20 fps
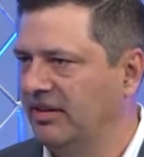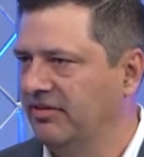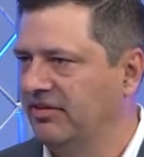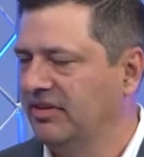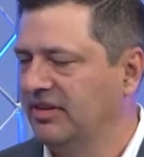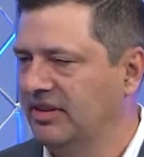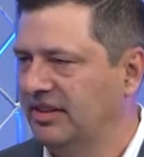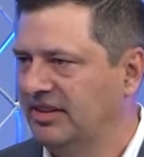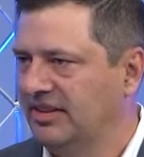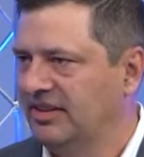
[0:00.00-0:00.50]

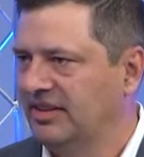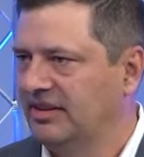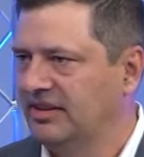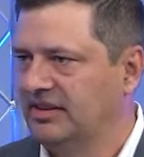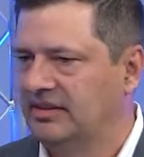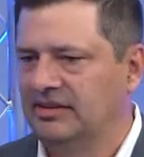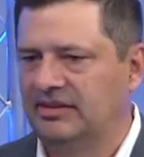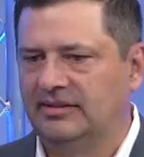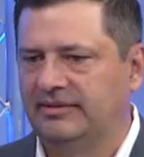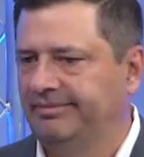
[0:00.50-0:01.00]
use
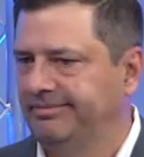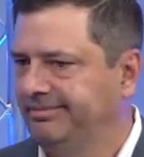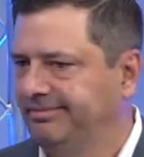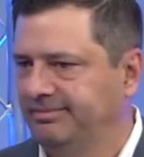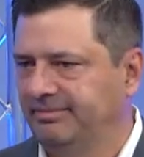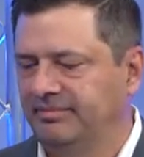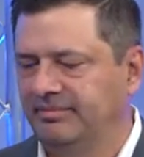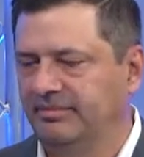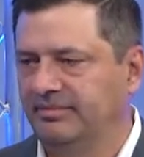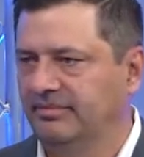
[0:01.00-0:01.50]
cash
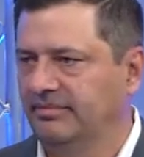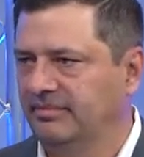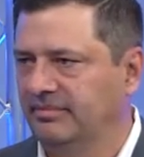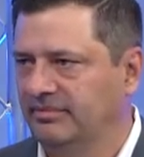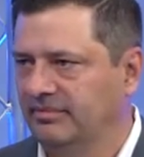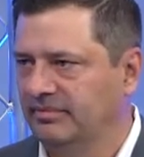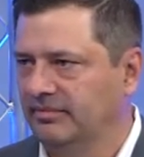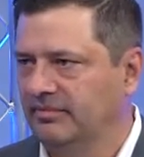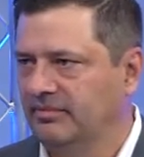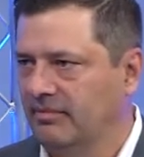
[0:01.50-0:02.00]
versus the debit